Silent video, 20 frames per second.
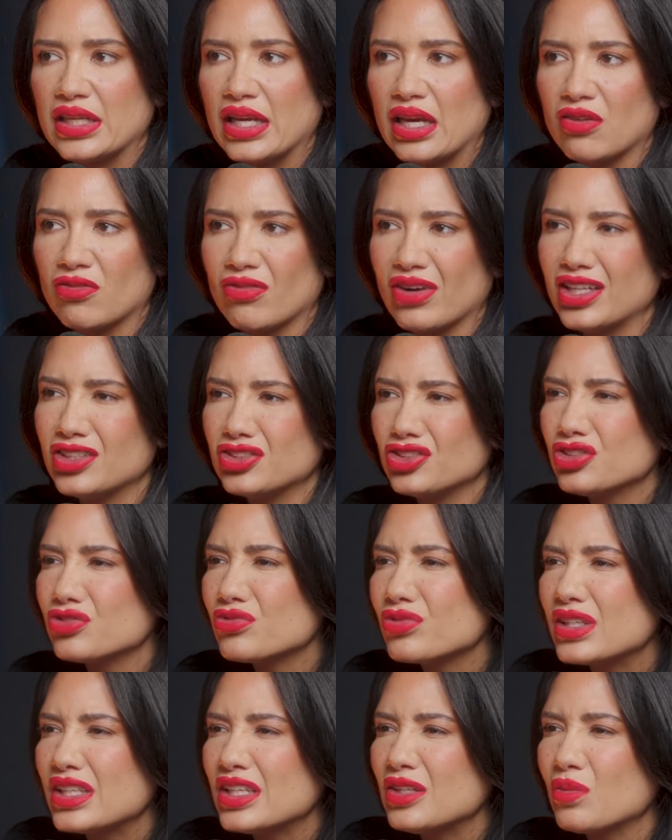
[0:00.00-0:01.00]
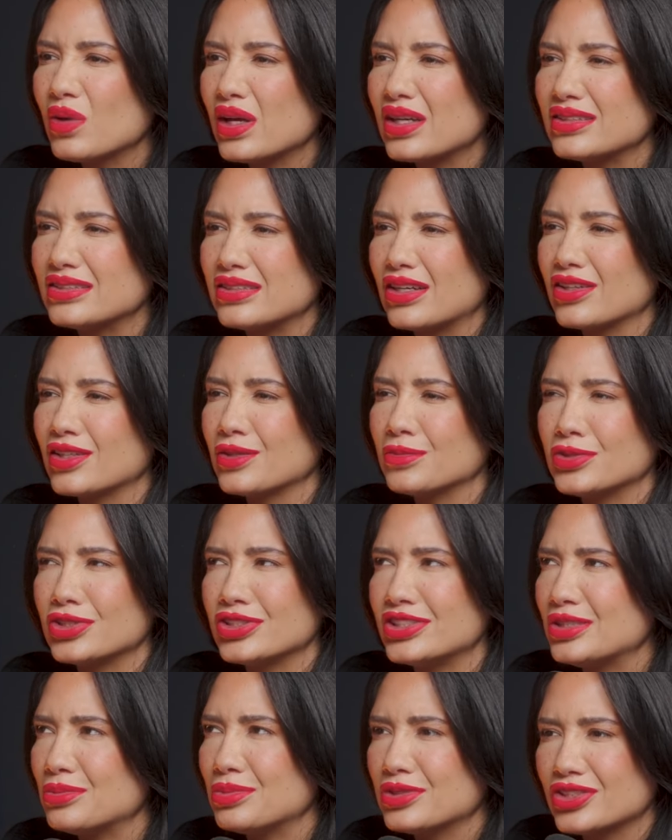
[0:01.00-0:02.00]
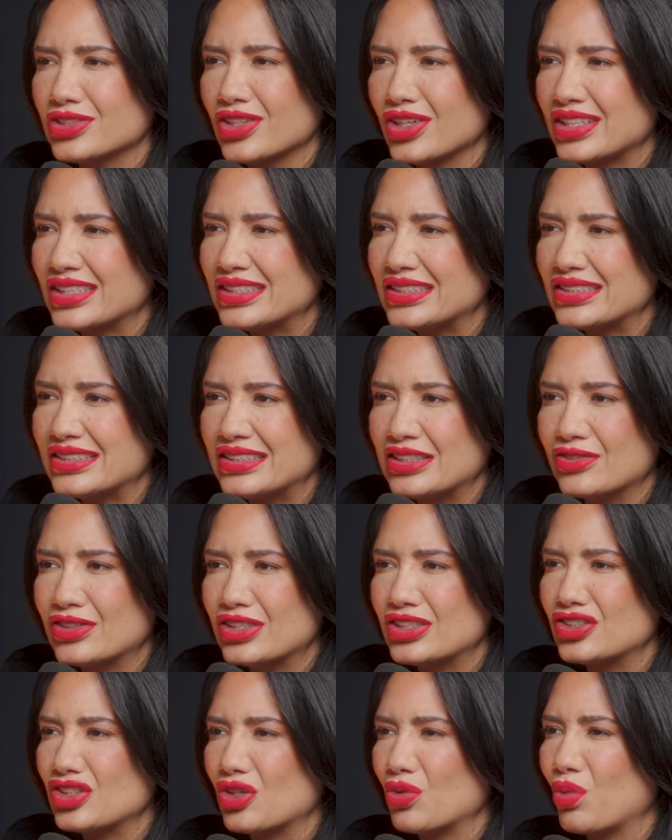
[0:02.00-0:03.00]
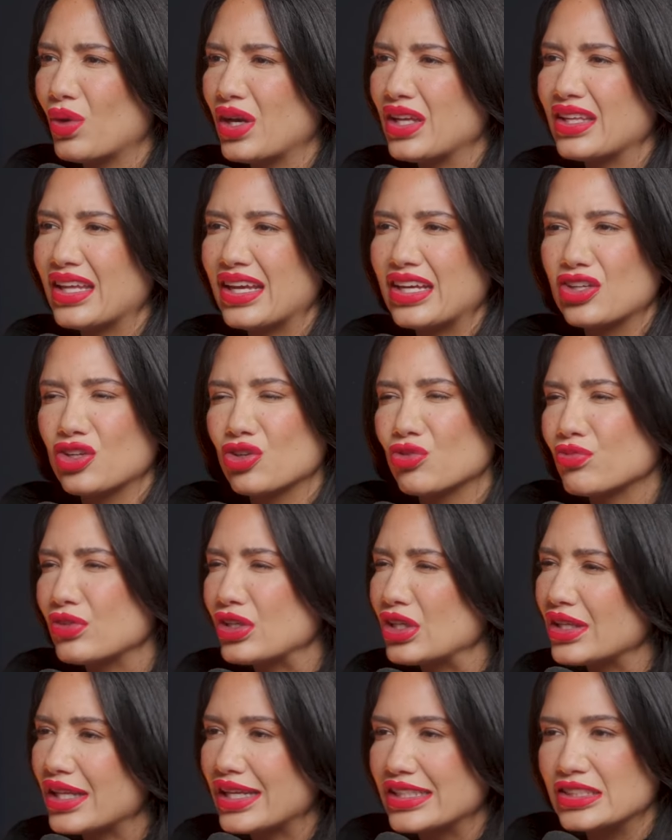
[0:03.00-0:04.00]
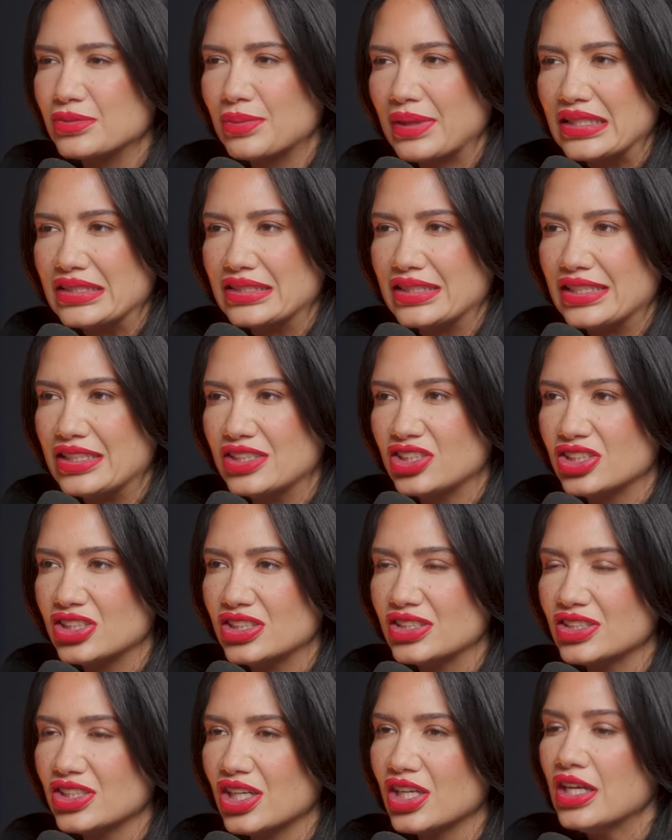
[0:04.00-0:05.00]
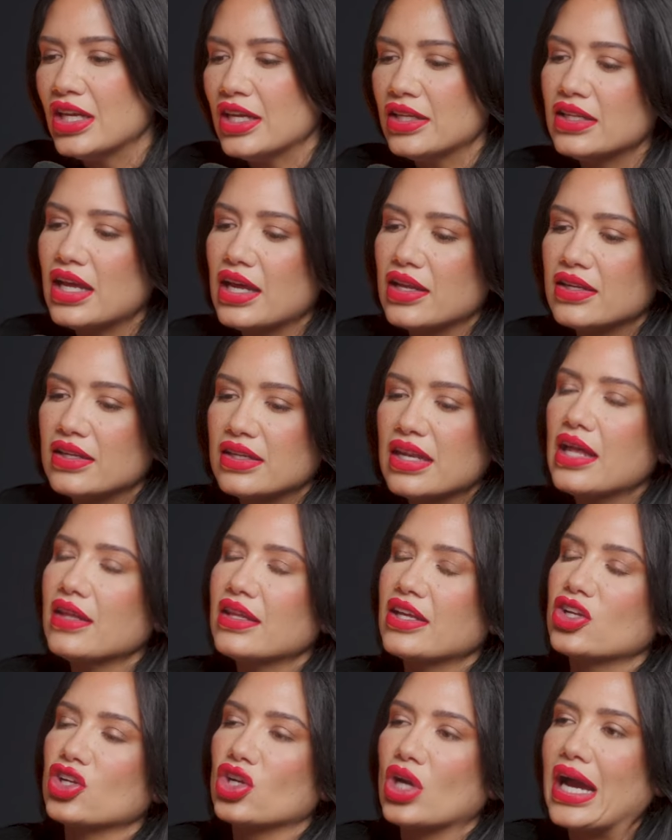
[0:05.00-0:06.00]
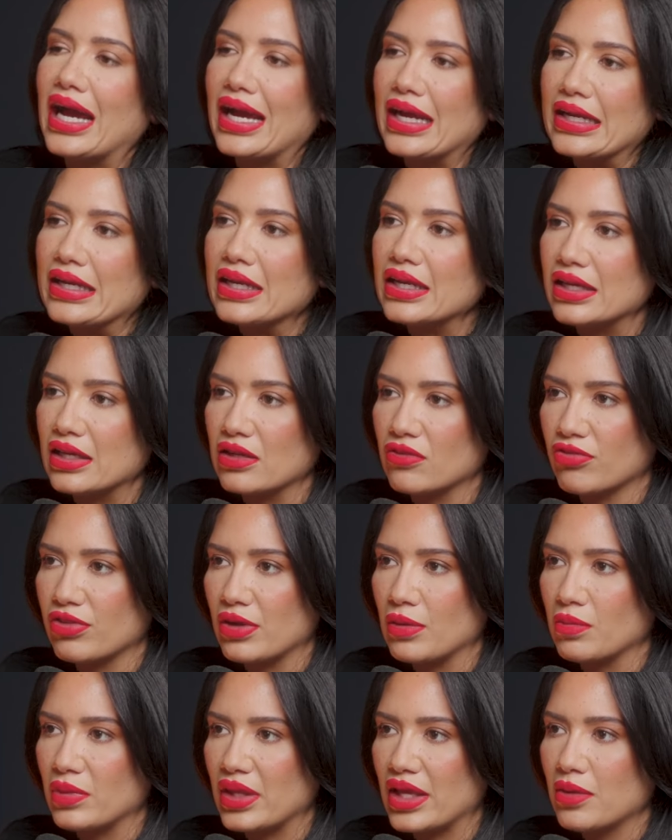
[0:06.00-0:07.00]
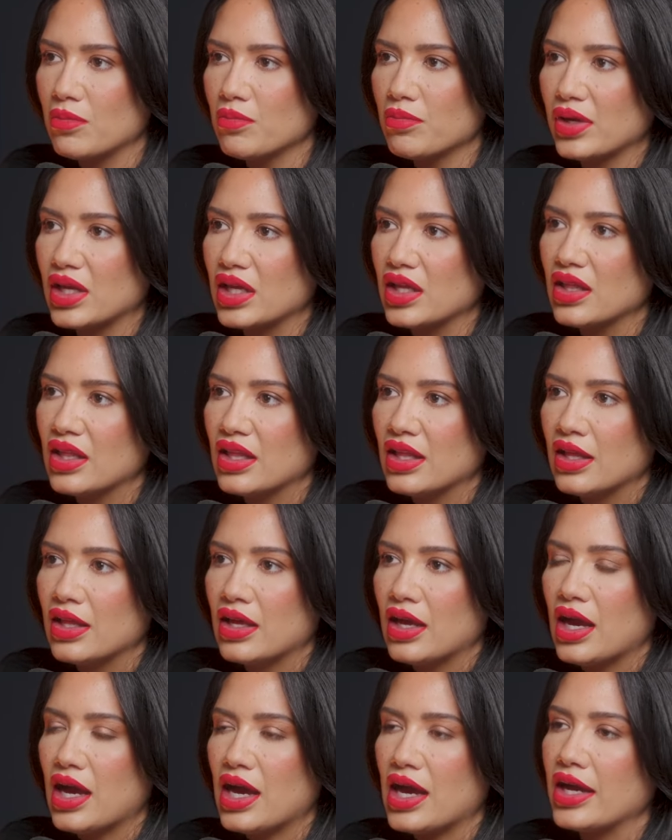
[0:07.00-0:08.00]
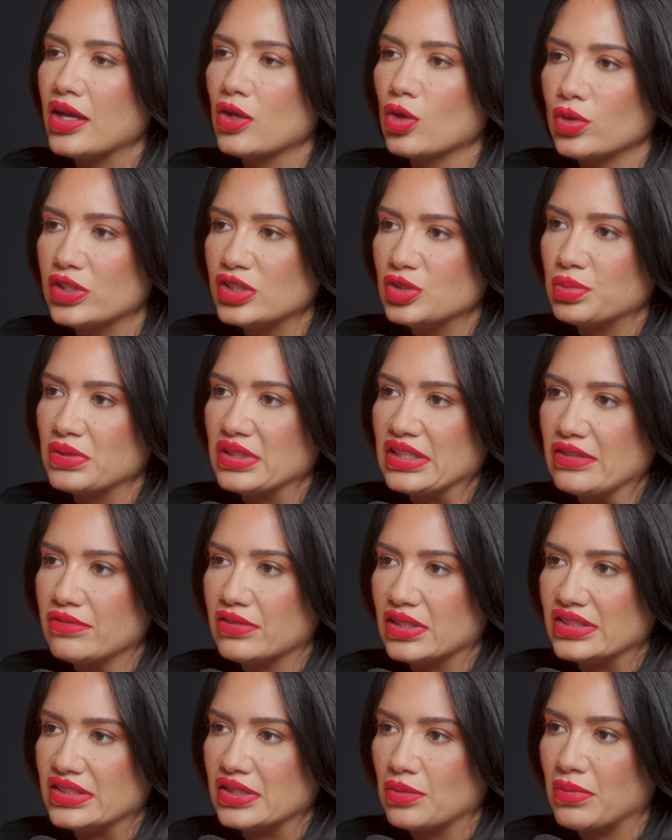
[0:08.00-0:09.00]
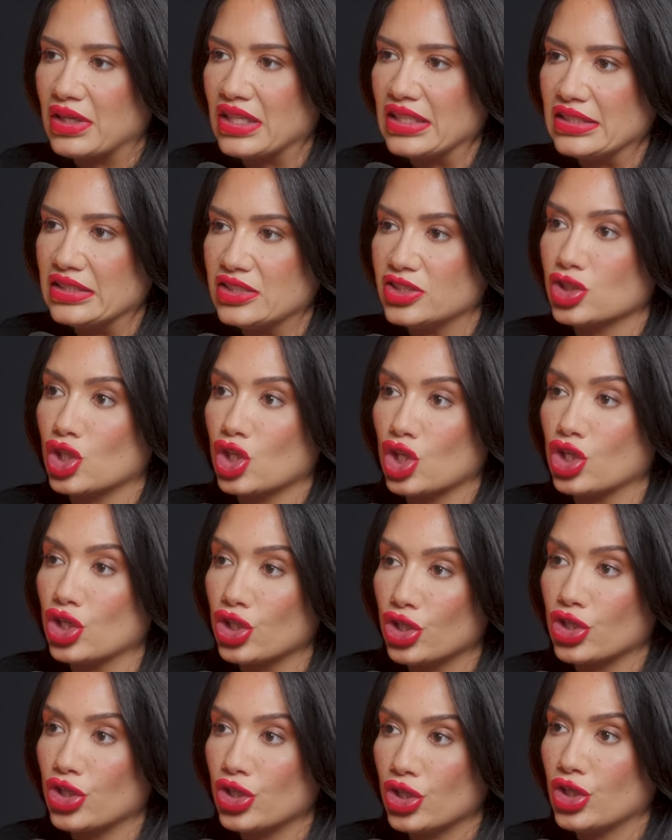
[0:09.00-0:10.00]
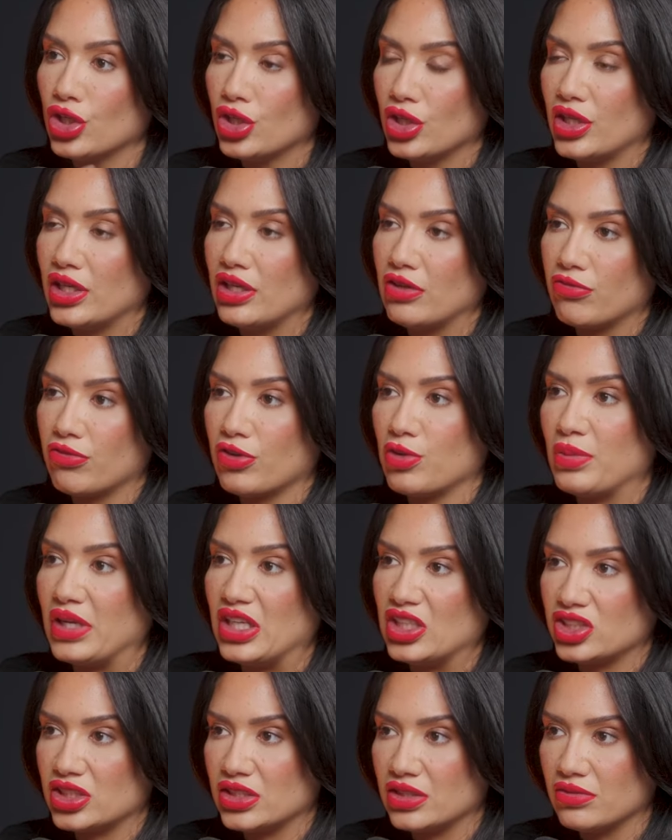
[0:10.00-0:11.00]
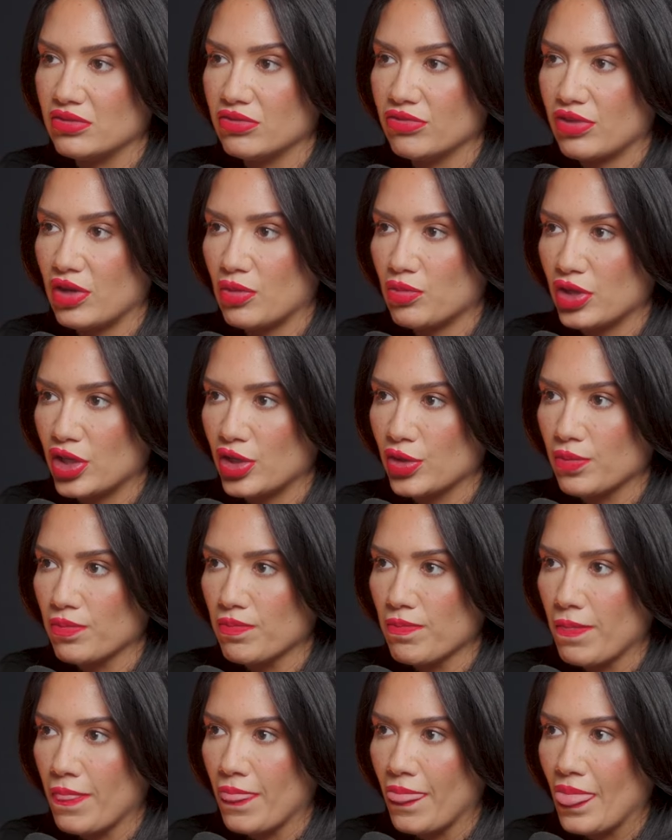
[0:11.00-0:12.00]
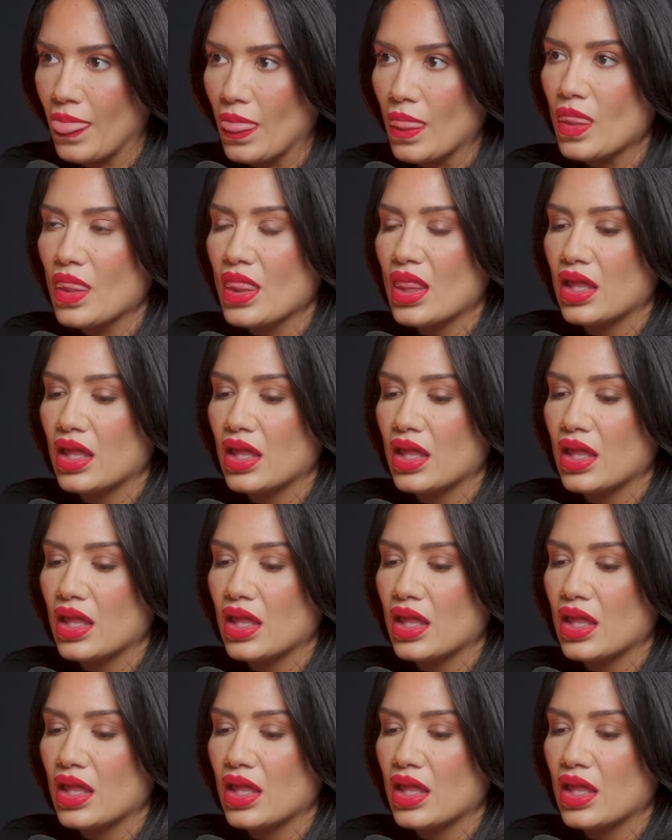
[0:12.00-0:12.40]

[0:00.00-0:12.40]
yet, mm-hmm. right? Do you really want to tell them your deepest, darkest secrets Actually, or what yeah. like your real expectations mm-hmm. are? Not not like you're hiding it from them, but I always believe that somebody needs to earn information. I you. believe the same.